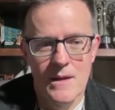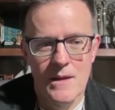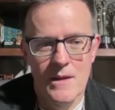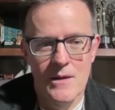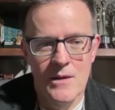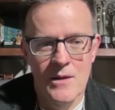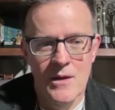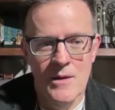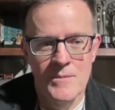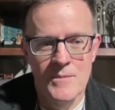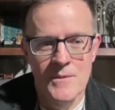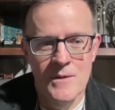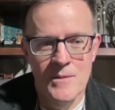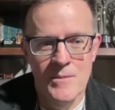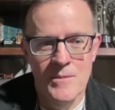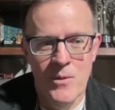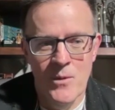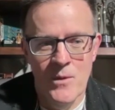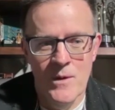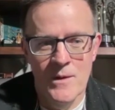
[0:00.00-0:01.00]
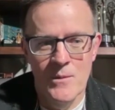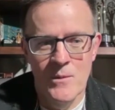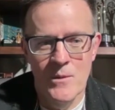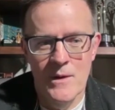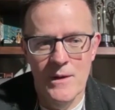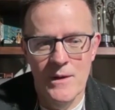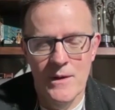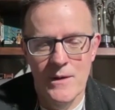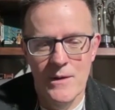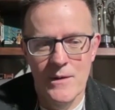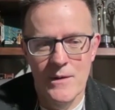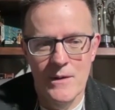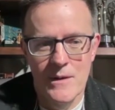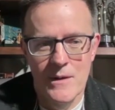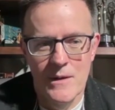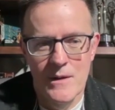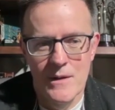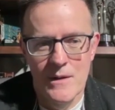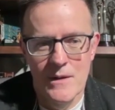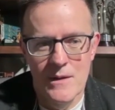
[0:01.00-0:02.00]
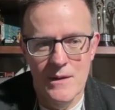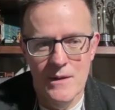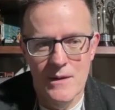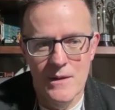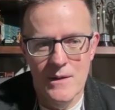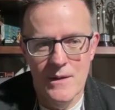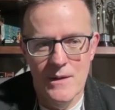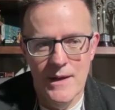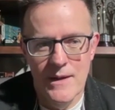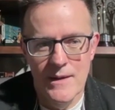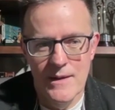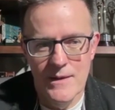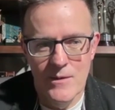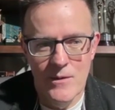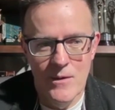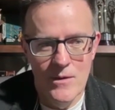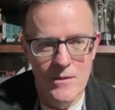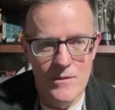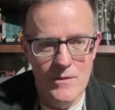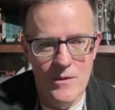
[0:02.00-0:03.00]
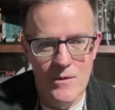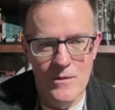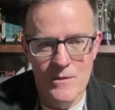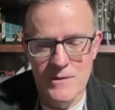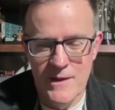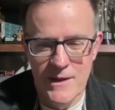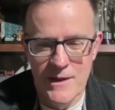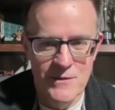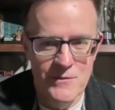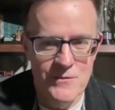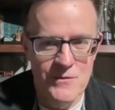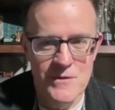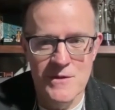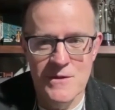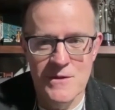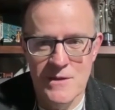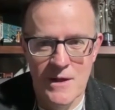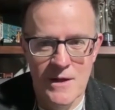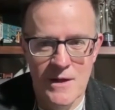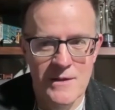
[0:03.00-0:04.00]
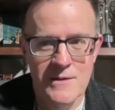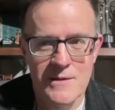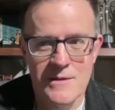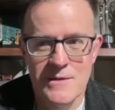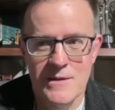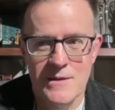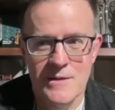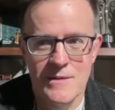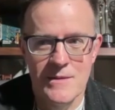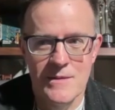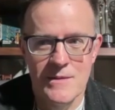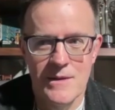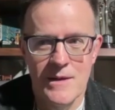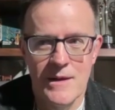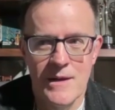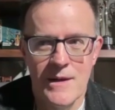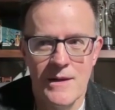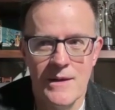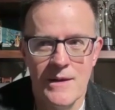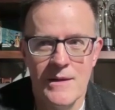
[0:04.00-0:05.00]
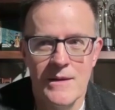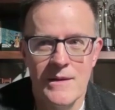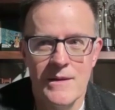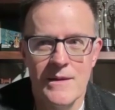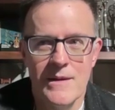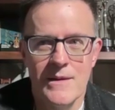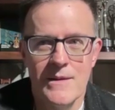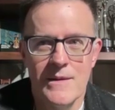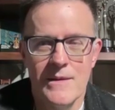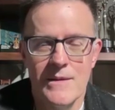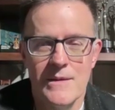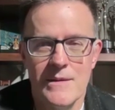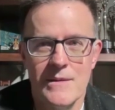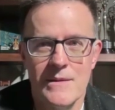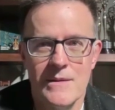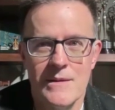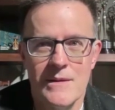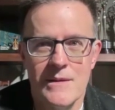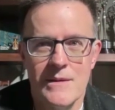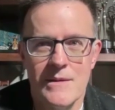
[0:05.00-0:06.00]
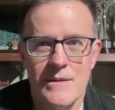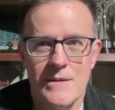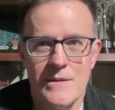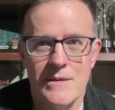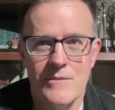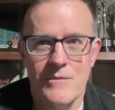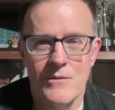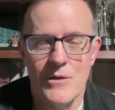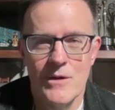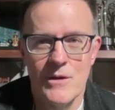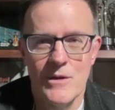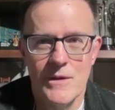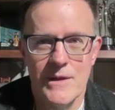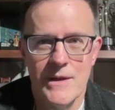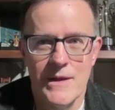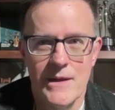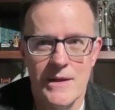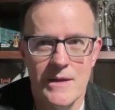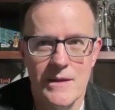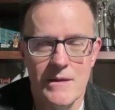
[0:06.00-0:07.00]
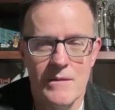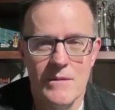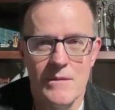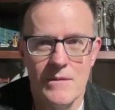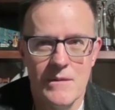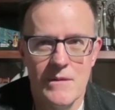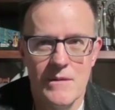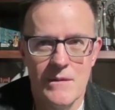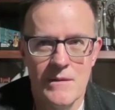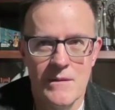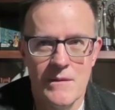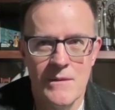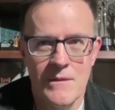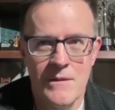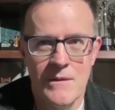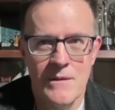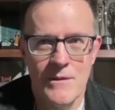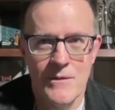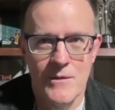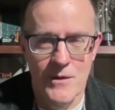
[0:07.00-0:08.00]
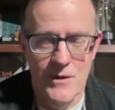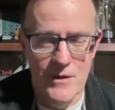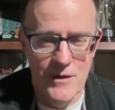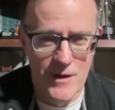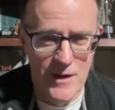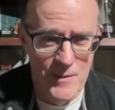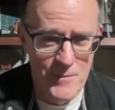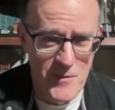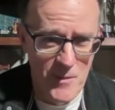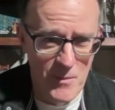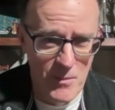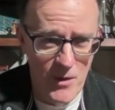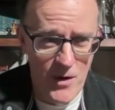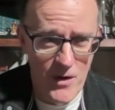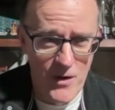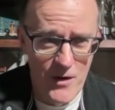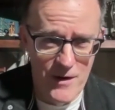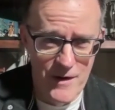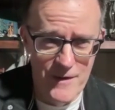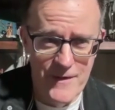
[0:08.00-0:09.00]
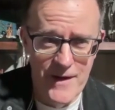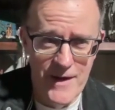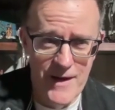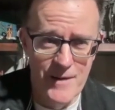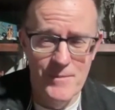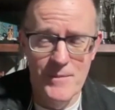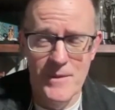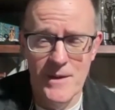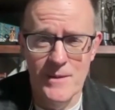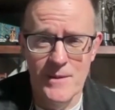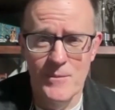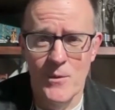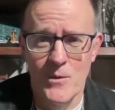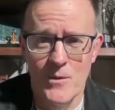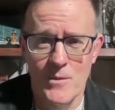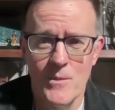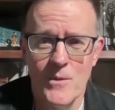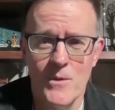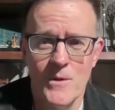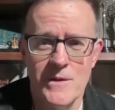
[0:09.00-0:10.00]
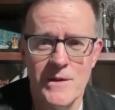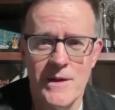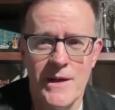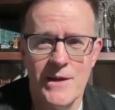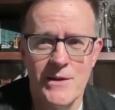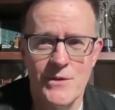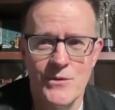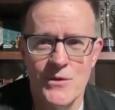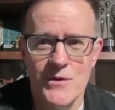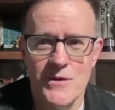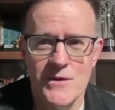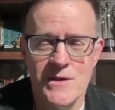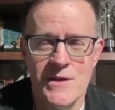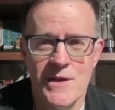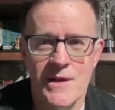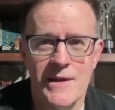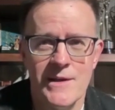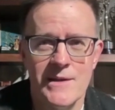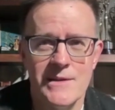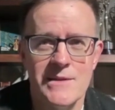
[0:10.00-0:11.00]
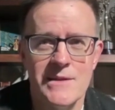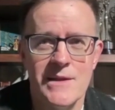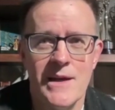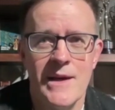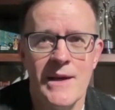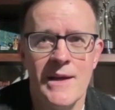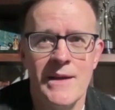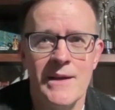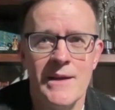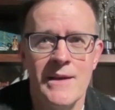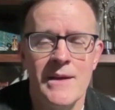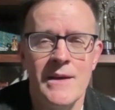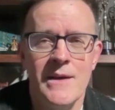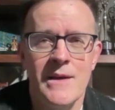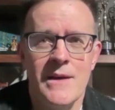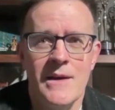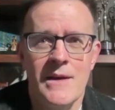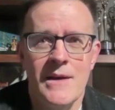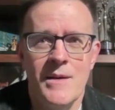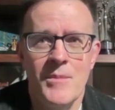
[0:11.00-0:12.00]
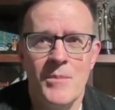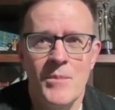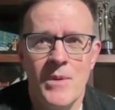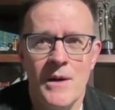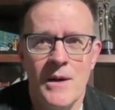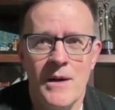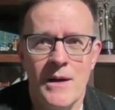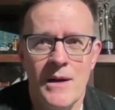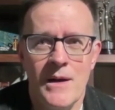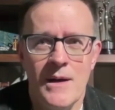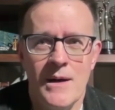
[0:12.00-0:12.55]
come to the point where yeah, like all dangerous stunts and the really they're going to up the bar on that and make more and more dangerous things. And but